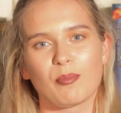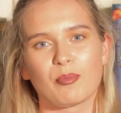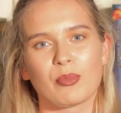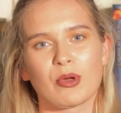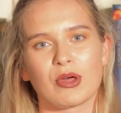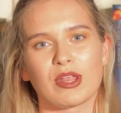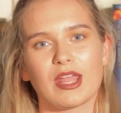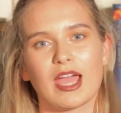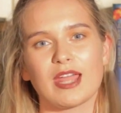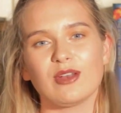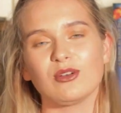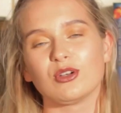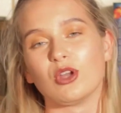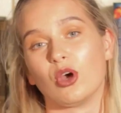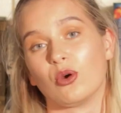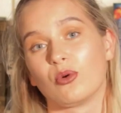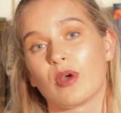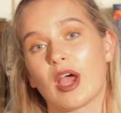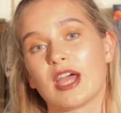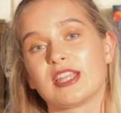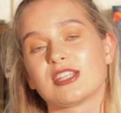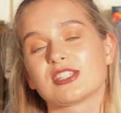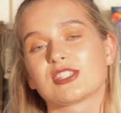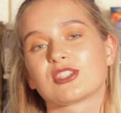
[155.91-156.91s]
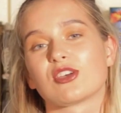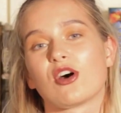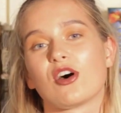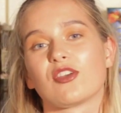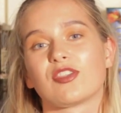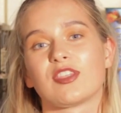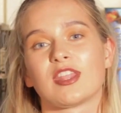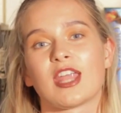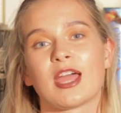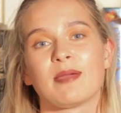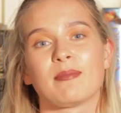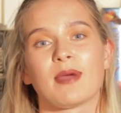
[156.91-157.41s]
But I don't know, I just
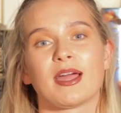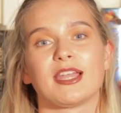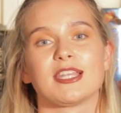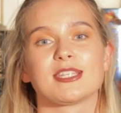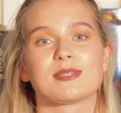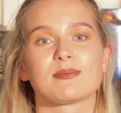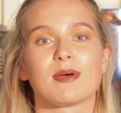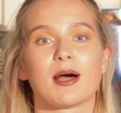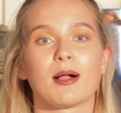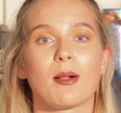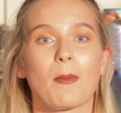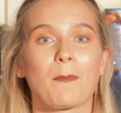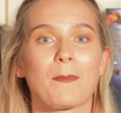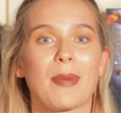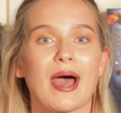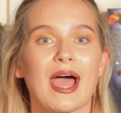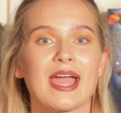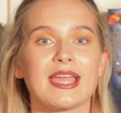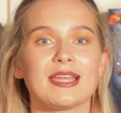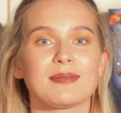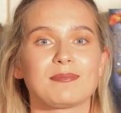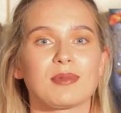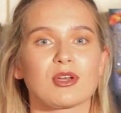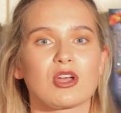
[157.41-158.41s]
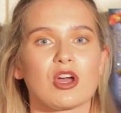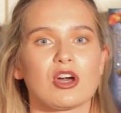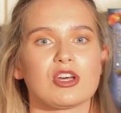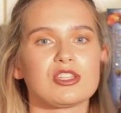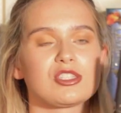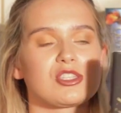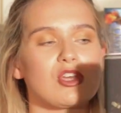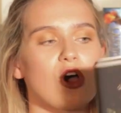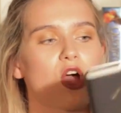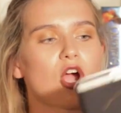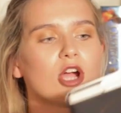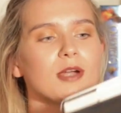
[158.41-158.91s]
thought that I might as well buy it
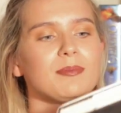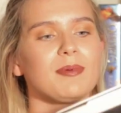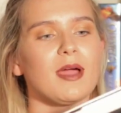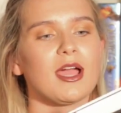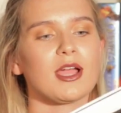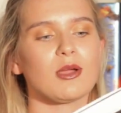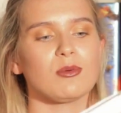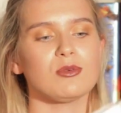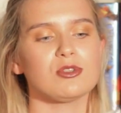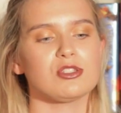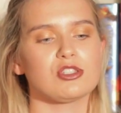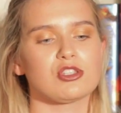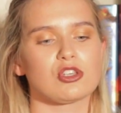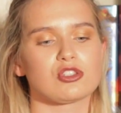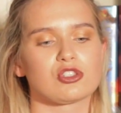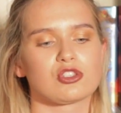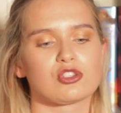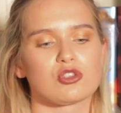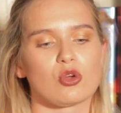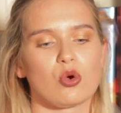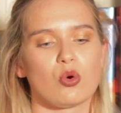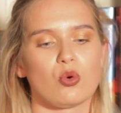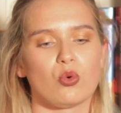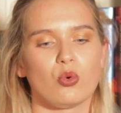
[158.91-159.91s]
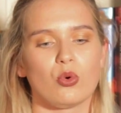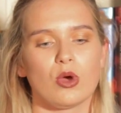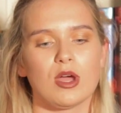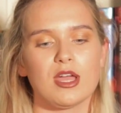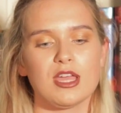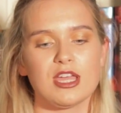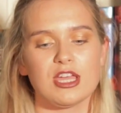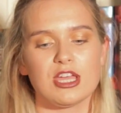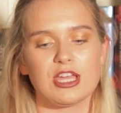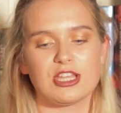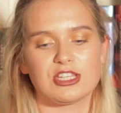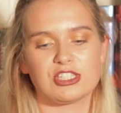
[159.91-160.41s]
because the hardback was so
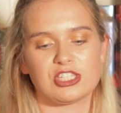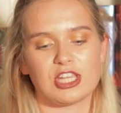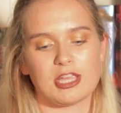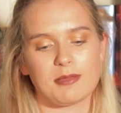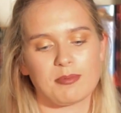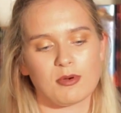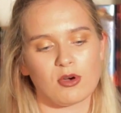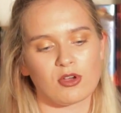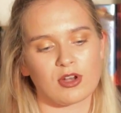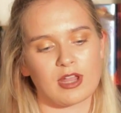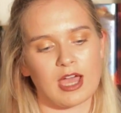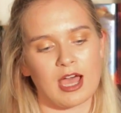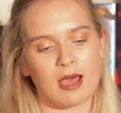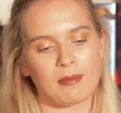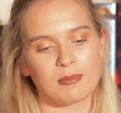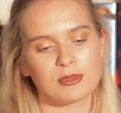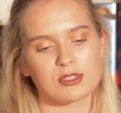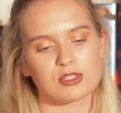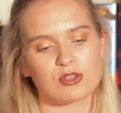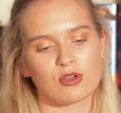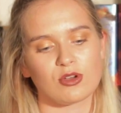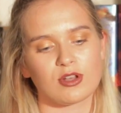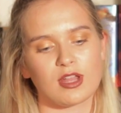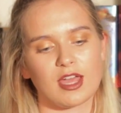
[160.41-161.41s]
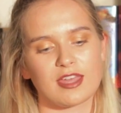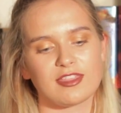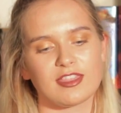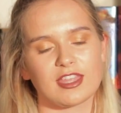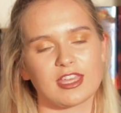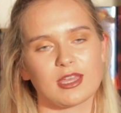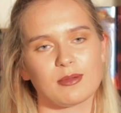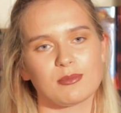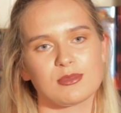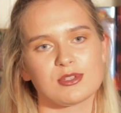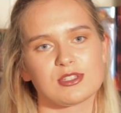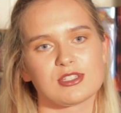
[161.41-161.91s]
cheap on Amazon. I
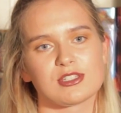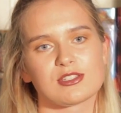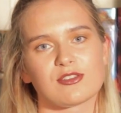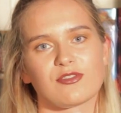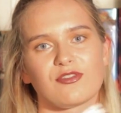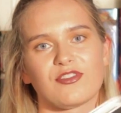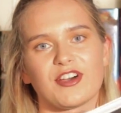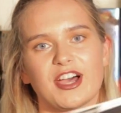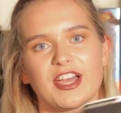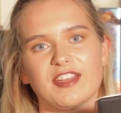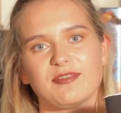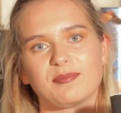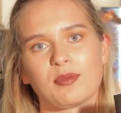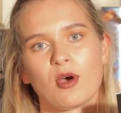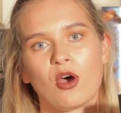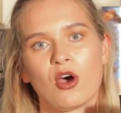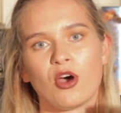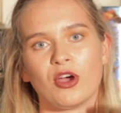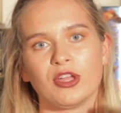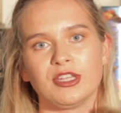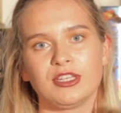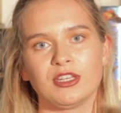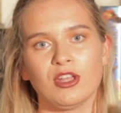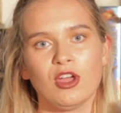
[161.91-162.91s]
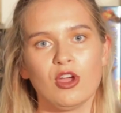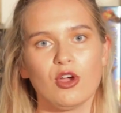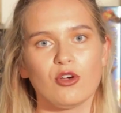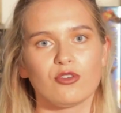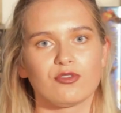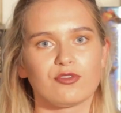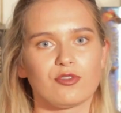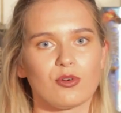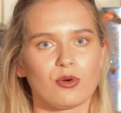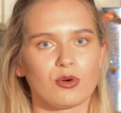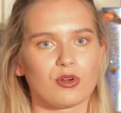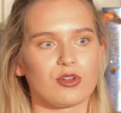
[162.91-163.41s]
think it was £5
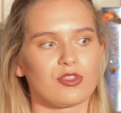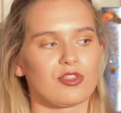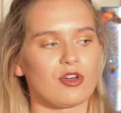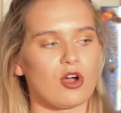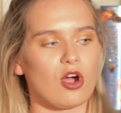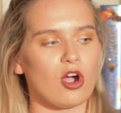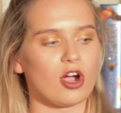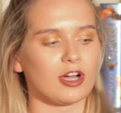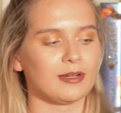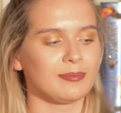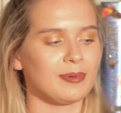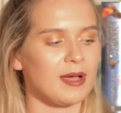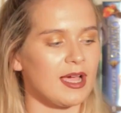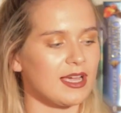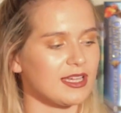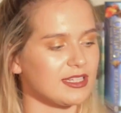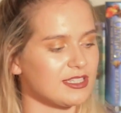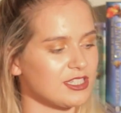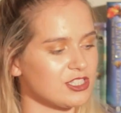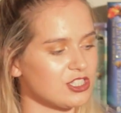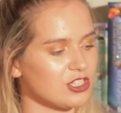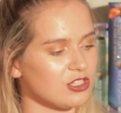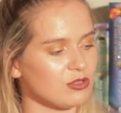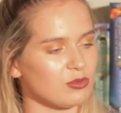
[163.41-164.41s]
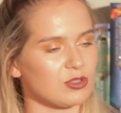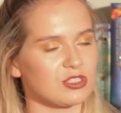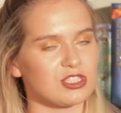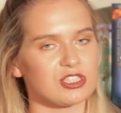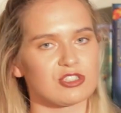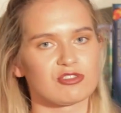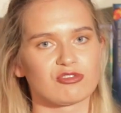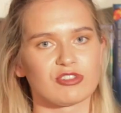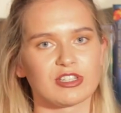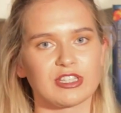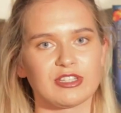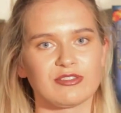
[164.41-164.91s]
for the hardback edition, which
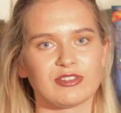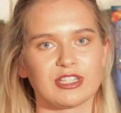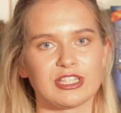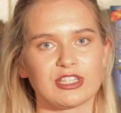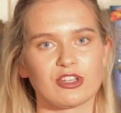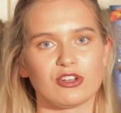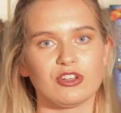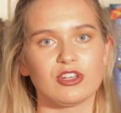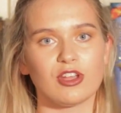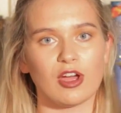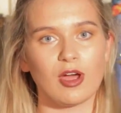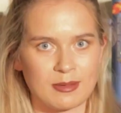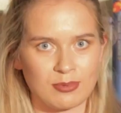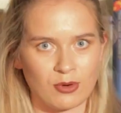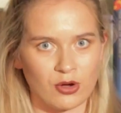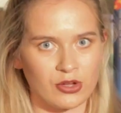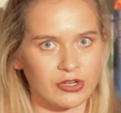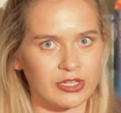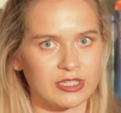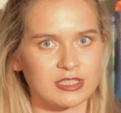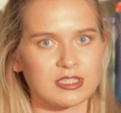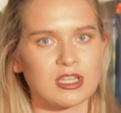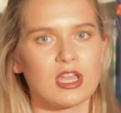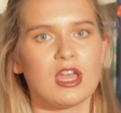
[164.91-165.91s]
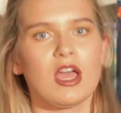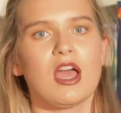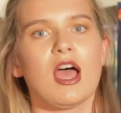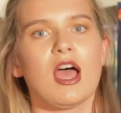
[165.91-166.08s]
is really good. I bought it